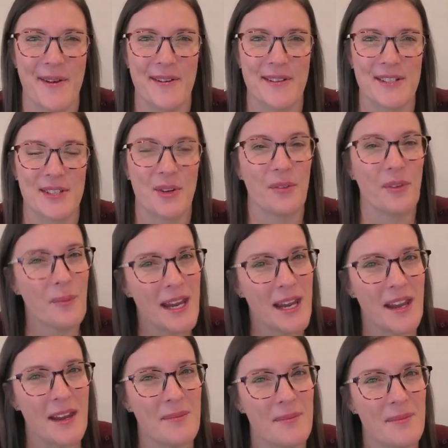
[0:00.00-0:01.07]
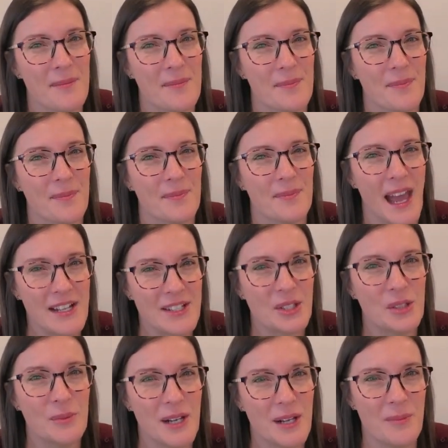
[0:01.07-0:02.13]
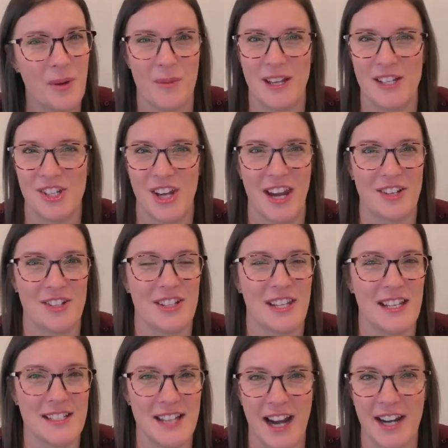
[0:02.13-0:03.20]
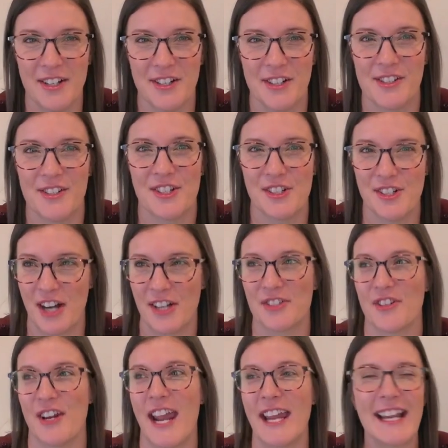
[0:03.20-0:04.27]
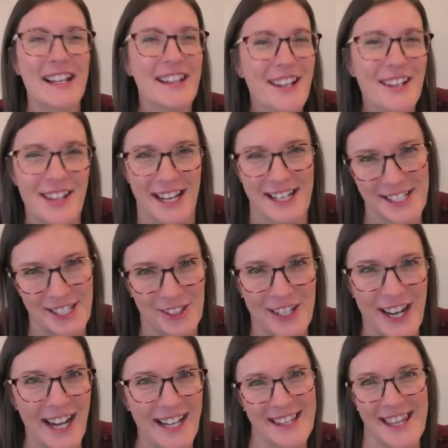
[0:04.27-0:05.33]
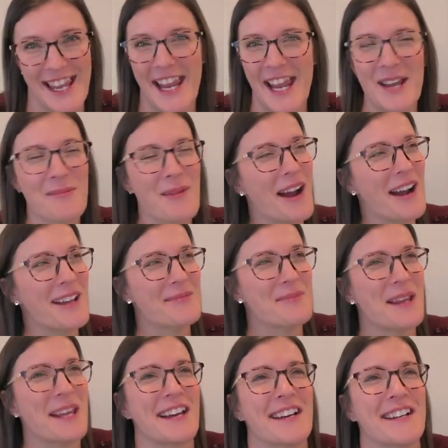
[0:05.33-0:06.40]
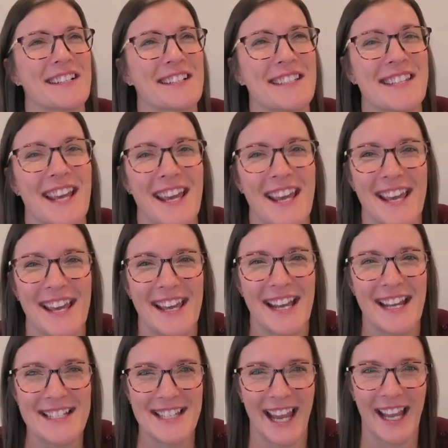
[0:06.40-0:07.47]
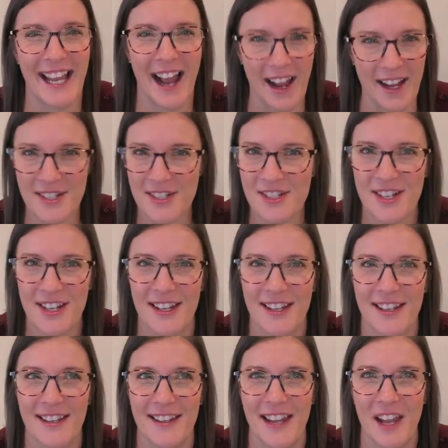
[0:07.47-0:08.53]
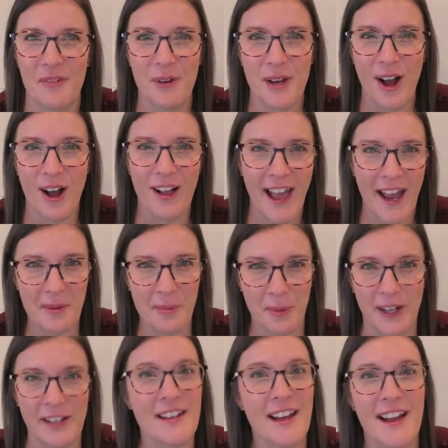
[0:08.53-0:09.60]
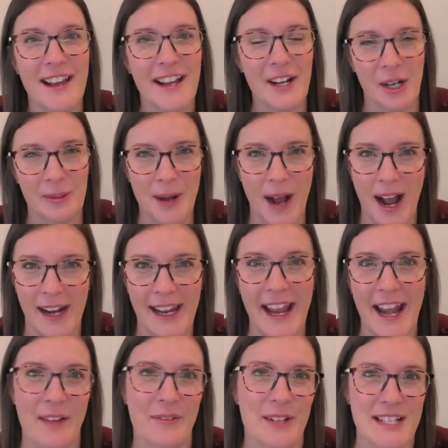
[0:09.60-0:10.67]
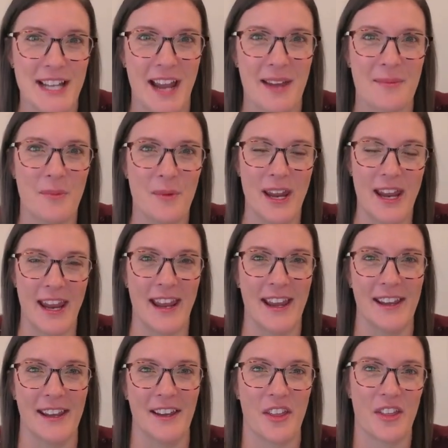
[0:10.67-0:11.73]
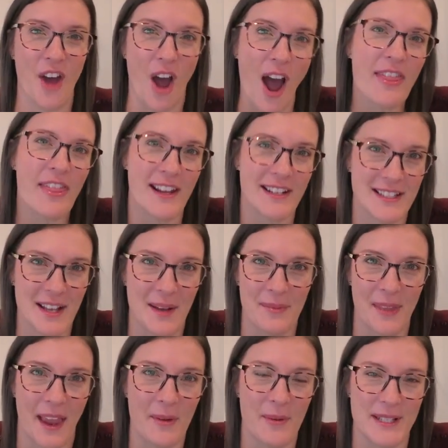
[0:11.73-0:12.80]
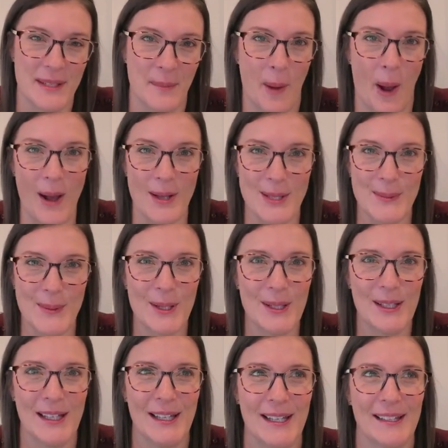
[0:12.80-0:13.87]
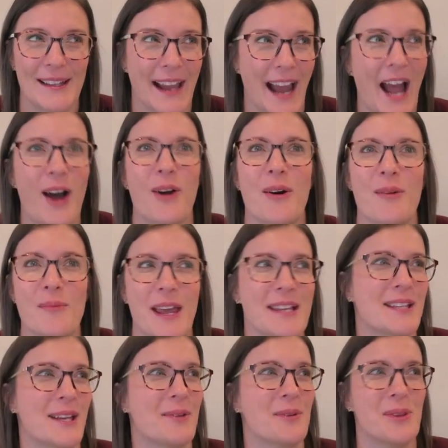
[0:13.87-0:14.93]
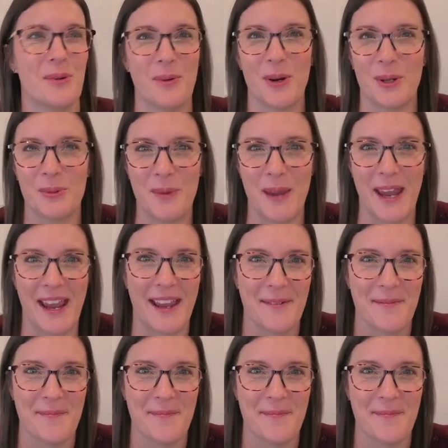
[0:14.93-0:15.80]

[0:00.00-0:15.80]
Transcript: So for me, that 2-minute moment changed the entire trajectory. I get a little, like, teary-eyed thinking about it because it's like, gosh, if we all had a Brenda in our pocket every time we thought that something was impossible, like, how amazing would the world be?